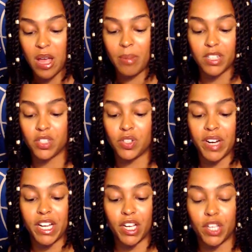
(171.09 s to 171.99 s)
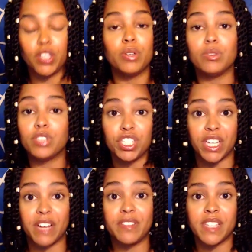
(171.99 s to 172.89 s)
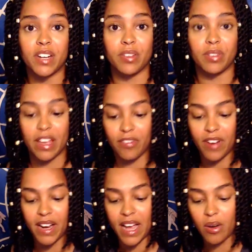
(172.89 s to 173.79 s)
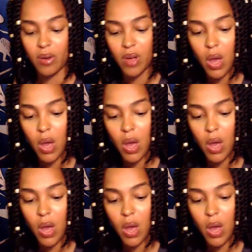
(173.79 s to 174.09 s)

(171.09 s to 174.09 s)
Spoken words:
But it's creating huge shifts in your life right now,